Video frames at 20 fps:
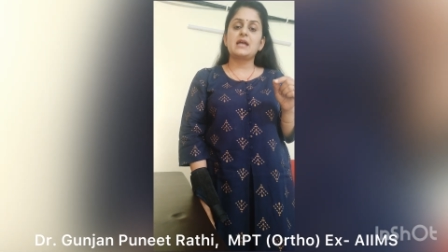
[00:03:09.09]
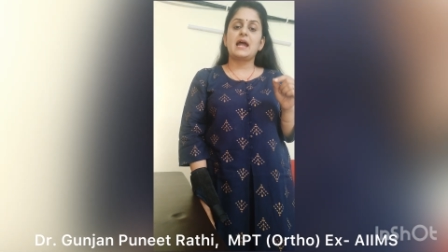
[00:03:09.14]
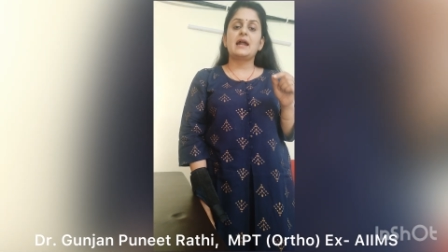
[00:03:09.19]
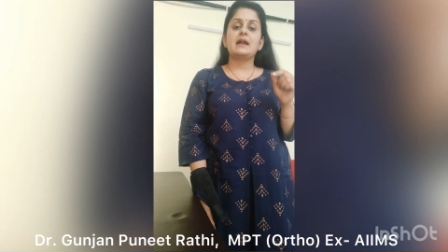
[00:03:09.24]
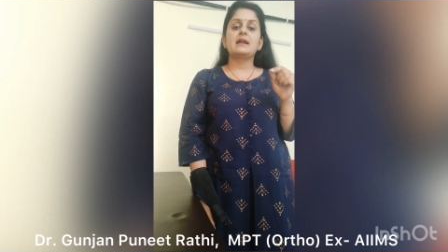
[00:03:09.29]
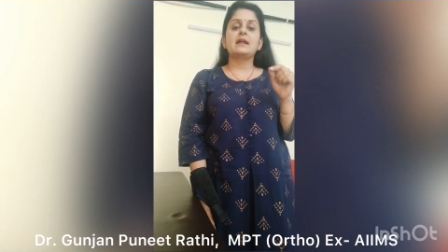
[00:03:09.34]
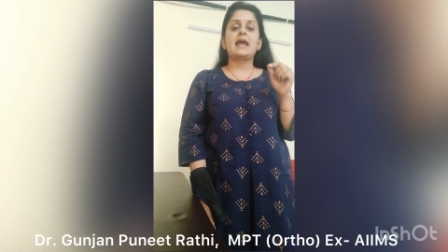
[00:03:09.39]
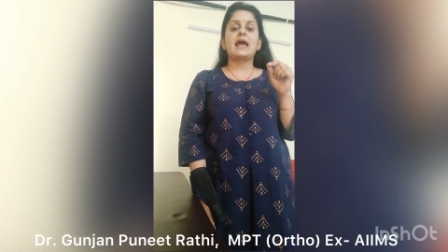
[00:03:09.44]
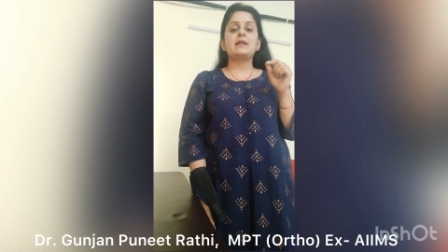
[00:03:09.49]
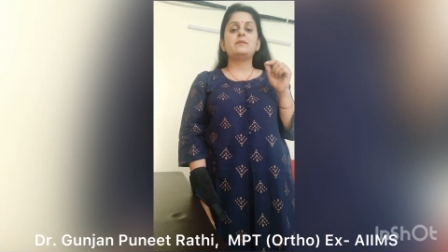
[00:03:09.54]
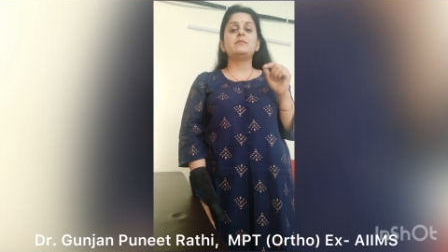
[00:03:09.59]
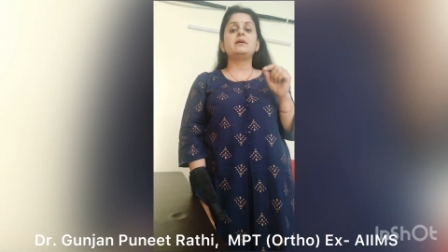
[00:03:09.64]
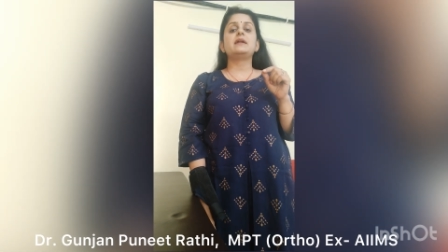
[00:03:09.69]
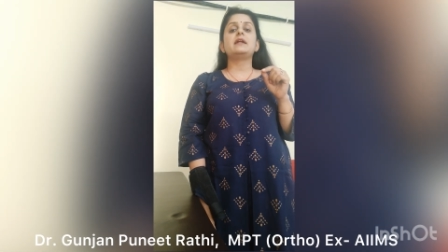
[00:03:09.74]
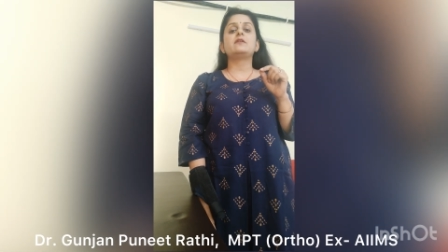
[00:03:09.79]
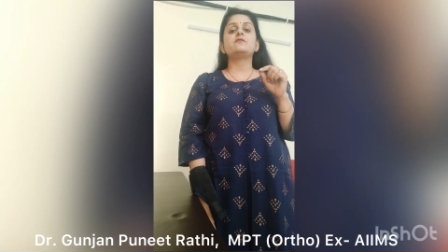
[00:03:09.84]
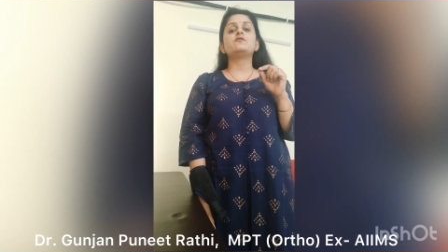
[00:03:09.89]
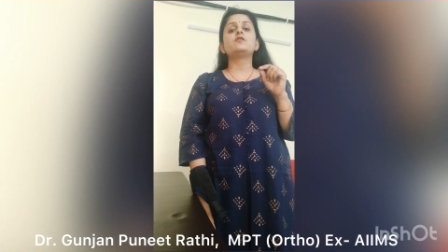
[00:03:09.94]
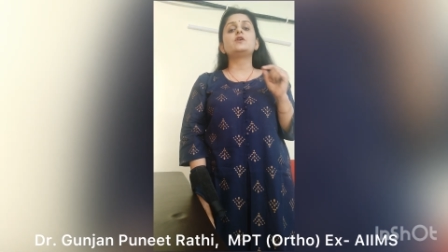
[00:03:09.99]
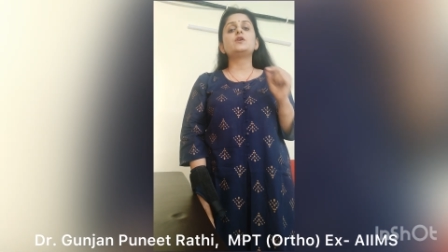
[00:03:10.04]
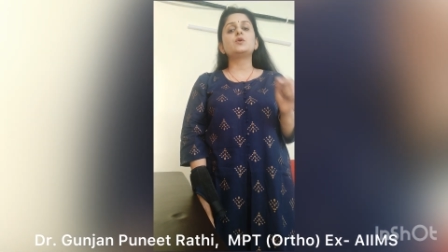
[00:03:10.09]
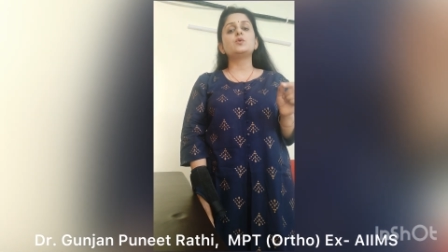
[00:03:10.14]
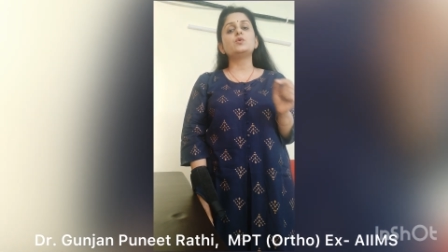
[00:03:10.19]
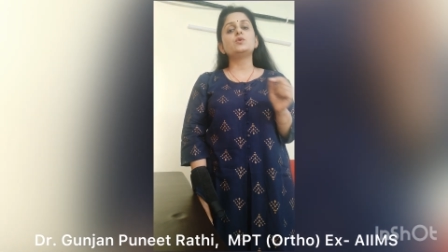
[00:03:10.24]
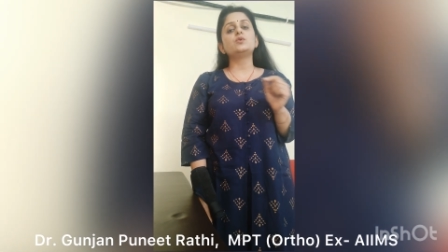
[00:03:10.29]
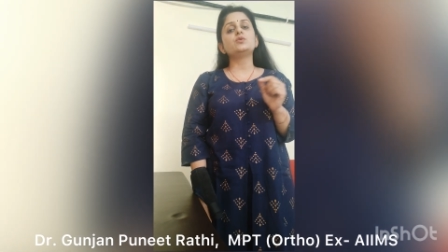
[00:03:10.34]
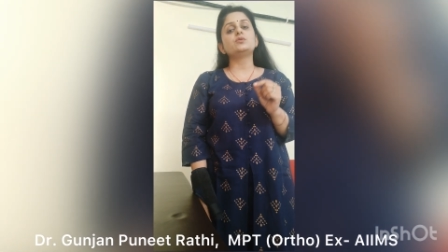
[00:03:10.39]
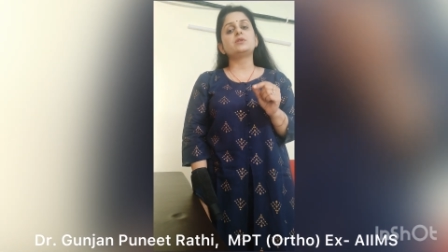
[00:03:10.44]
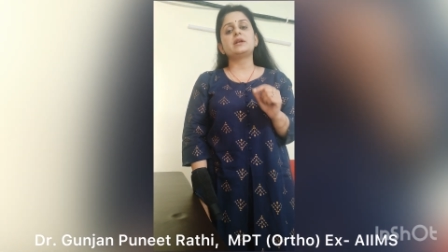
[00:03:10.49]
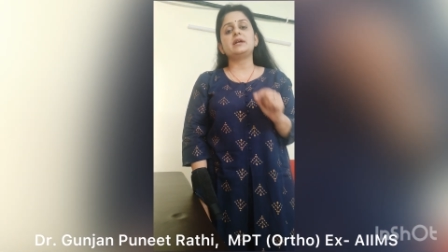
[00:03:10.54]
and can be done for 2
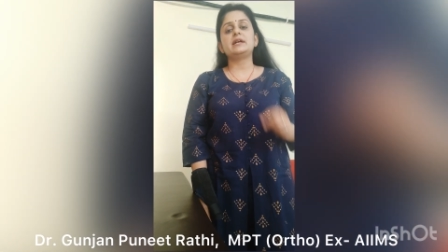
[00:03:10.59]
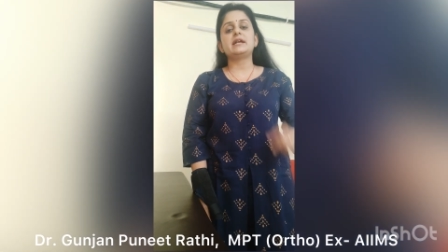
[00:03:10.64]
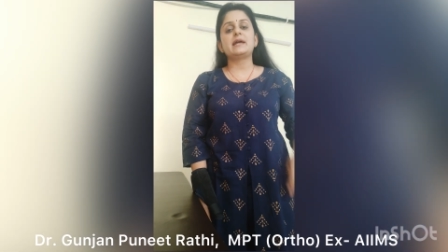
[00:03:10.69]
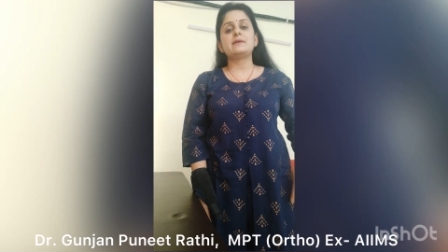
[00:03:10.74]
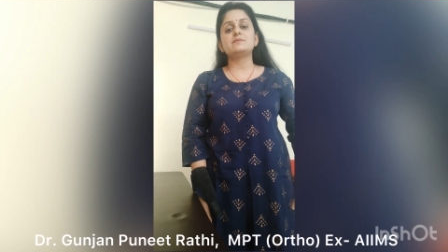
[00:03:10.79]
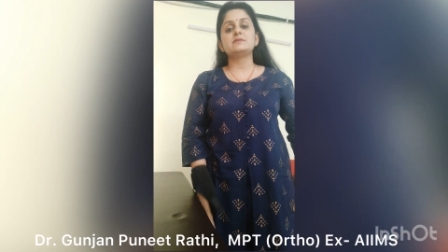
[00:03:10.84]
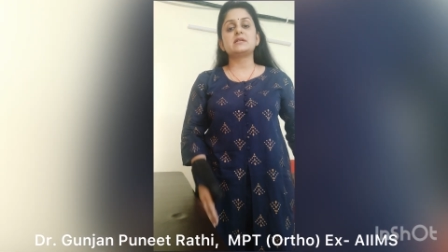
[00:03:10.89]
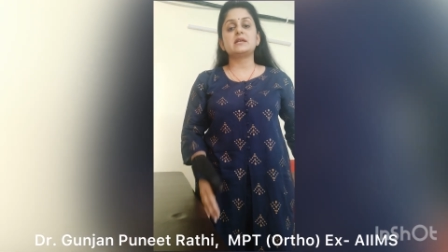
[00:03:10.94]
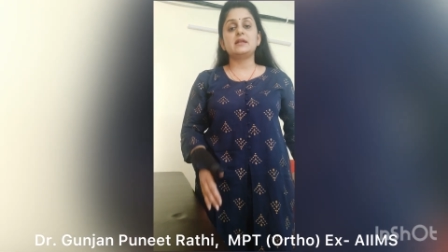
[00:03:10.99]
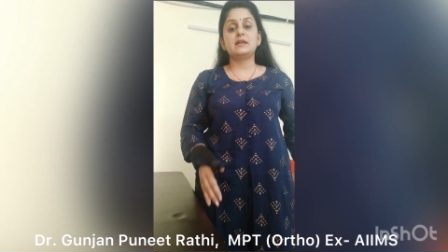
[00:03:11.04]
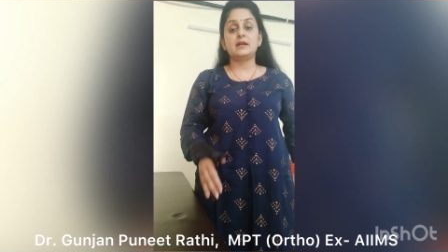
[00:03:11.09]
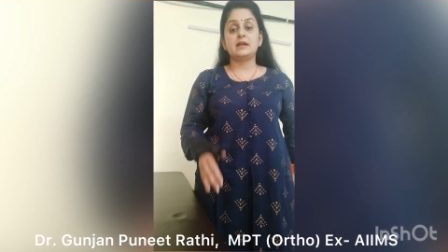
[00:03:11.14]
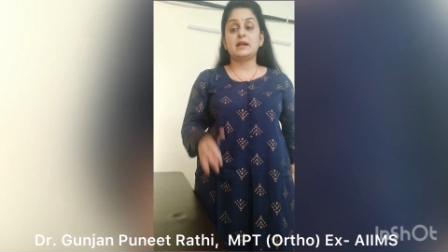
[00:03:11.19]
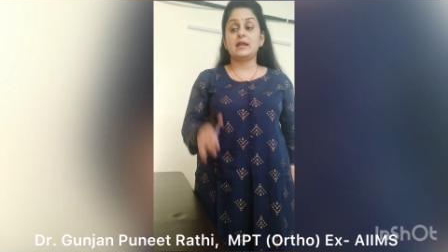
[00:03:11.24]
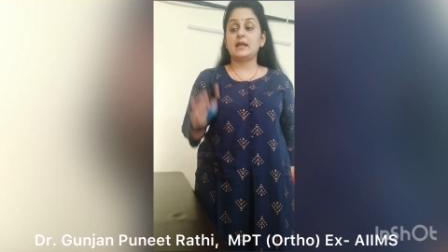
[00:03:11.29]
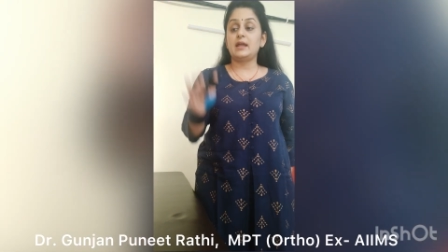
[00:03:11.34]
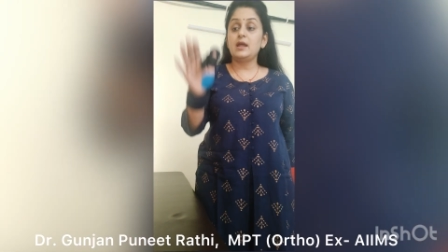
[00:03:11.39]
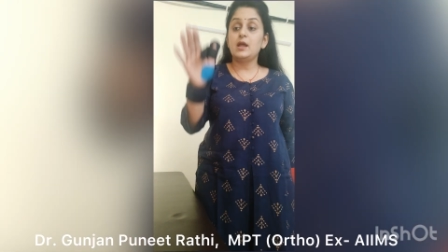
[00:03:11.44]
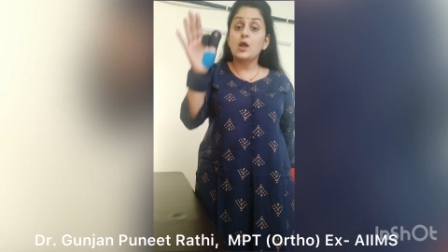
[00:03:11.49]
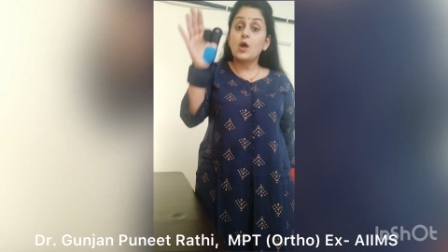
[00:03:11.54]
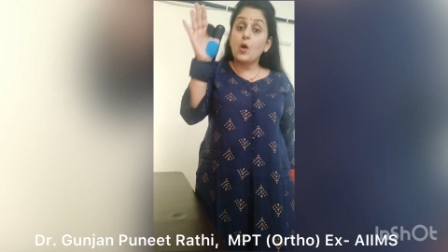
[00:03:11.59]
to 3 times in a day